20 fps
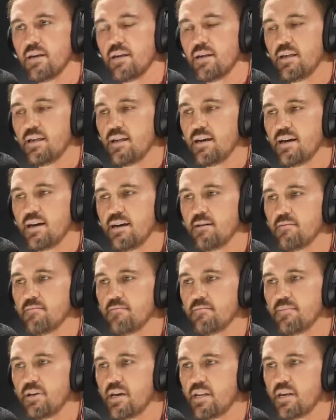Um,
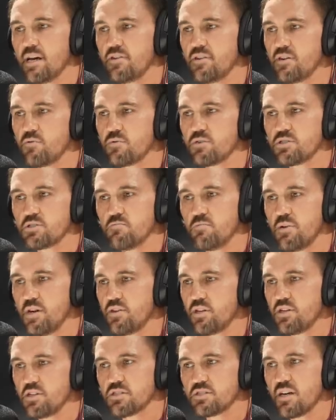and I think with Smith, he
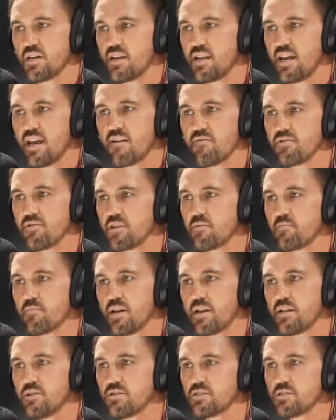just done everything better
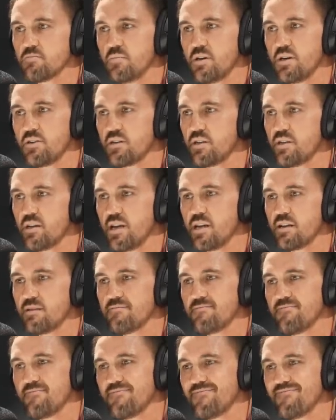than Smith, and, and
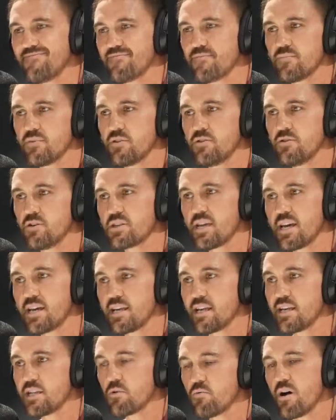not taking
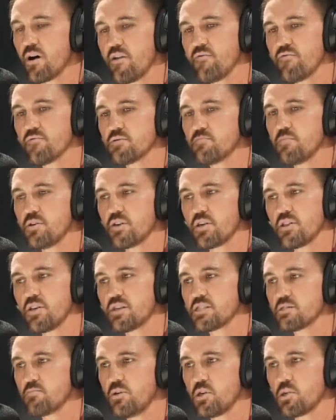anything away from Smith. I think
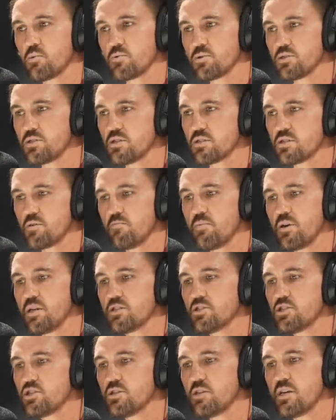Smith was just a
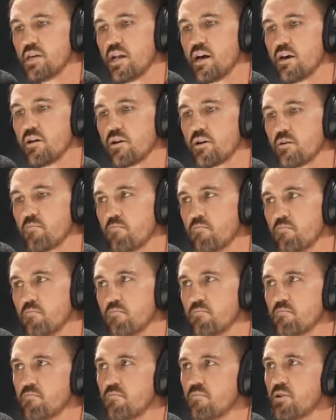bit, you know, like
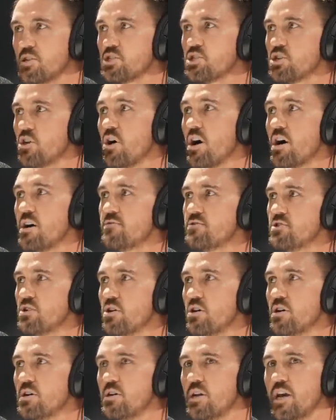a bit shy of
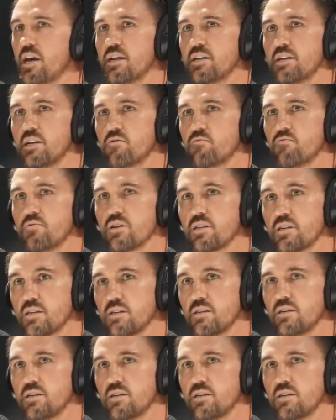Jon and, and didn't really